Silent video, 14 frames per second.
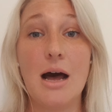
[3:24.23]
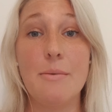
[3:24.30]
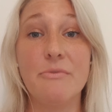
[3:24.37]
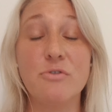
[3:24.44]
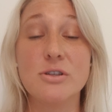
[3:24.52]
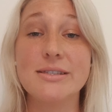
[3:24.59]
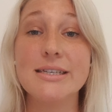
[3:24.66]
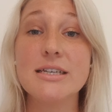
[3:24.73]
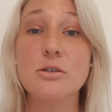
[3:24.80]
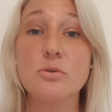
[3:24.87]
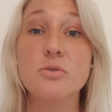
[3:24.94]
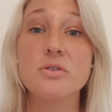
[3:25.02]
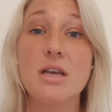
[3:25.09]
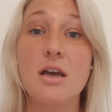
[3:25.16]
for
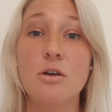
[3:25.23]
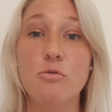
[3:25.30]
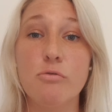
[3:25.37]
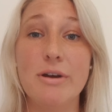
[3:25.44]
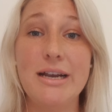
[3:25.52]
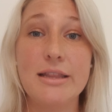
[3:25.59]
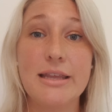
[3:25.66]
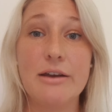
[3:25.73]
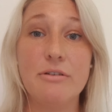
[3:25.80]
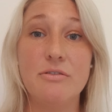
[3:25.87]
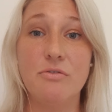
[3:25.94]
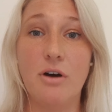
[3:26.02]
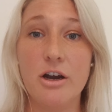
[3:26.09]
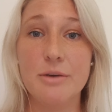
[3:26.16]
signals, reading their
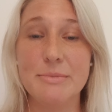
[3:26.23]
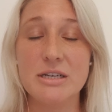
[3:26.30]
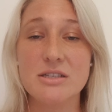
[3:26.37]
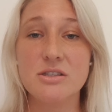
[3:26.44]
environment.